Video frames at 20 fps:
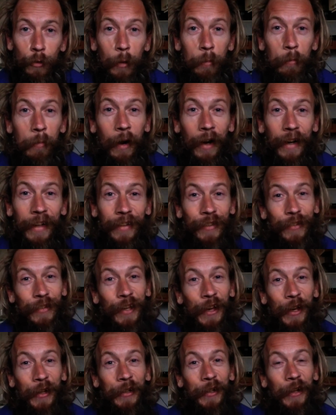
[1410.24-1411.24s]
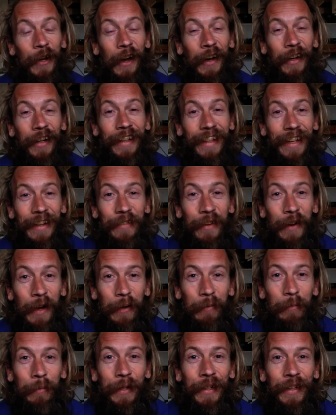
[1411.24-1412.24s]
one bites, so can't give
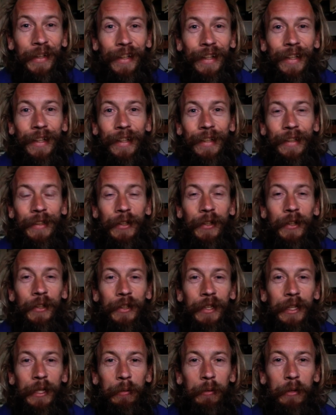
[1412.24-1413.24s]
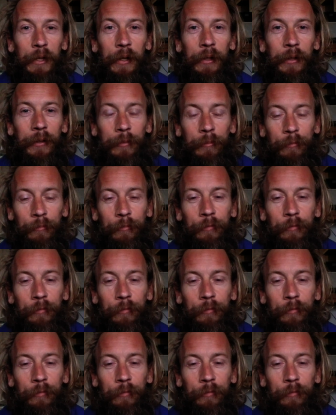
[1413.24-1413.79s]
up. Gotta keep going.